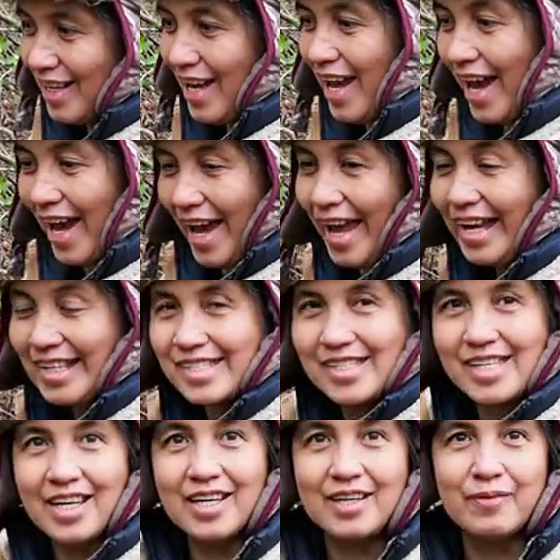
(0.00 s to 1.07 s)

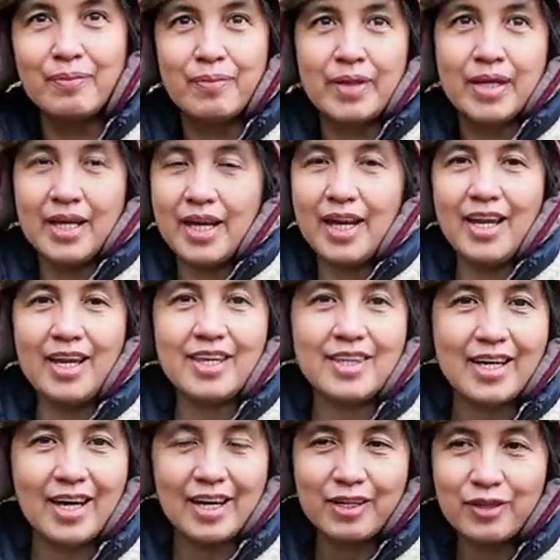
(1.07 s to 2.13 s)
axe,
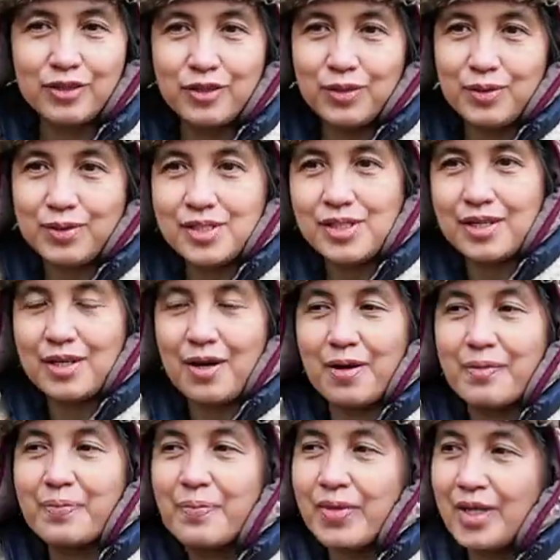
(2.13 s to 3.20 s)
anything I could use, you know,
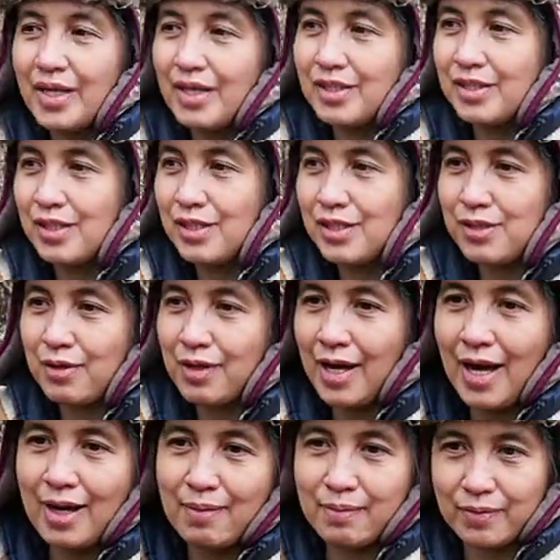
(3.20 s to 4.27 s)
just to
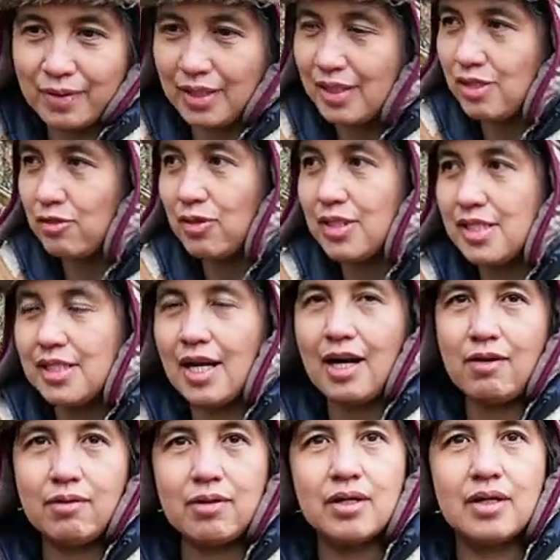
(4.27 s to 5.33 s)
cut this trees.
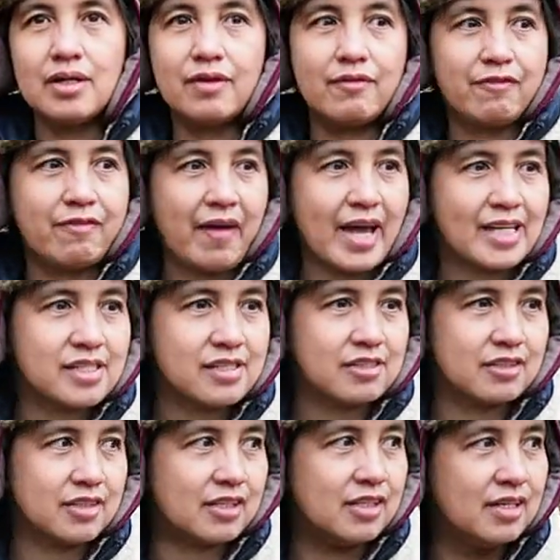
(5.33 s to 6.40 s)
Now
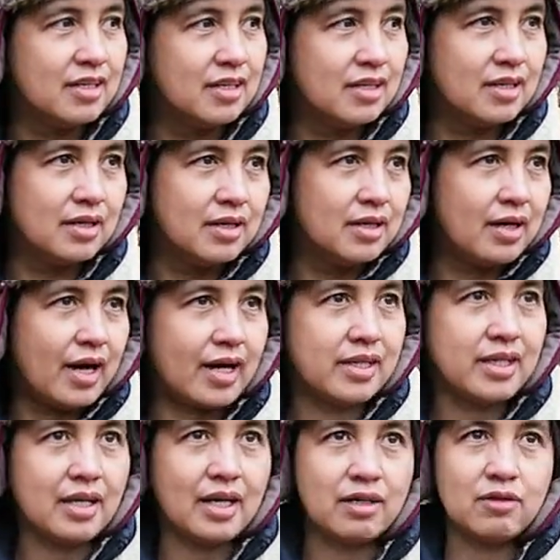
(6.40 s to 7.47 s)
faster. I
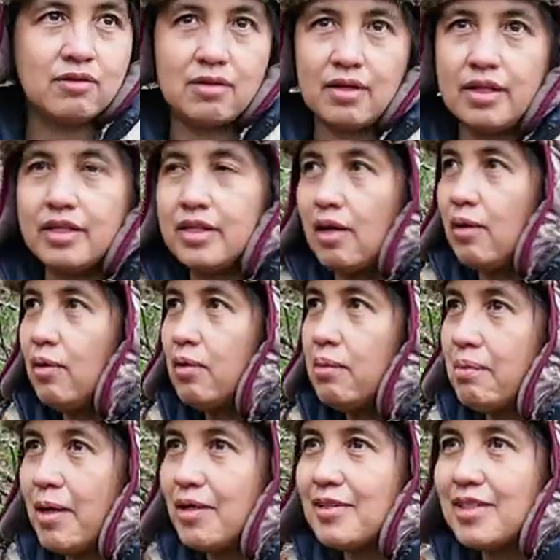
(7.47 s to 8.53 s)
think I could clear the whole
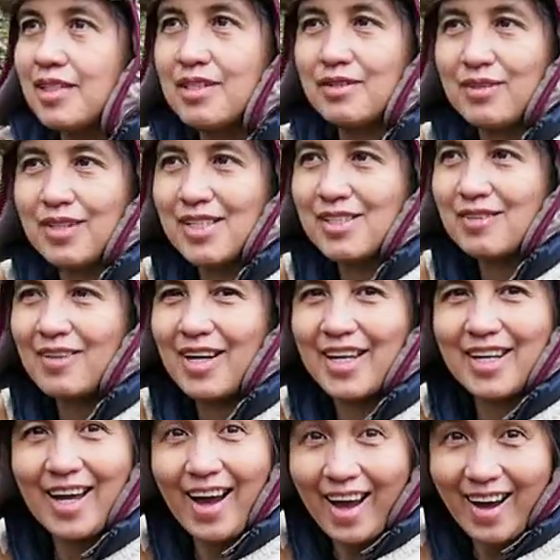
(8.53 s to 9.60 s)
mountains with this one.
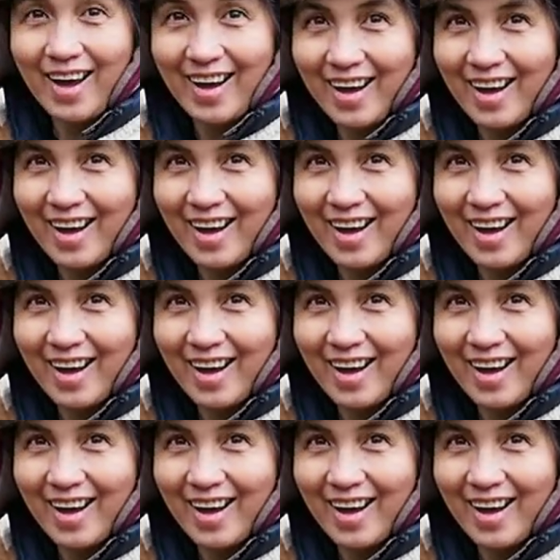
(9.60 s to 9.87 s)
Ha ha ha